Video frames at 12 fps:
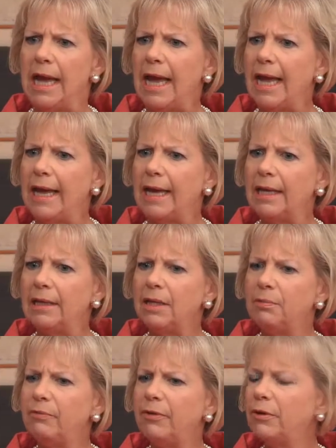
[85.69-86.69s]
And
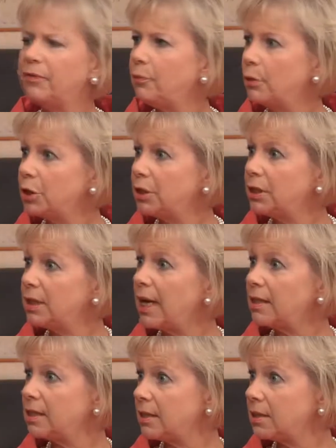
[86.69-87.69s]
they've been very fortunate to
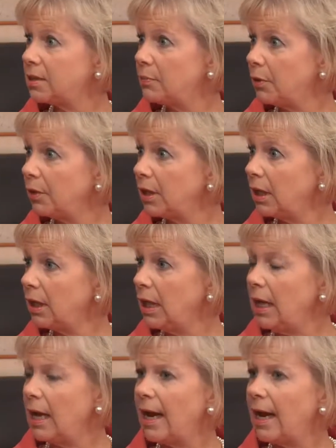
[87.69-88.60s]
access the market,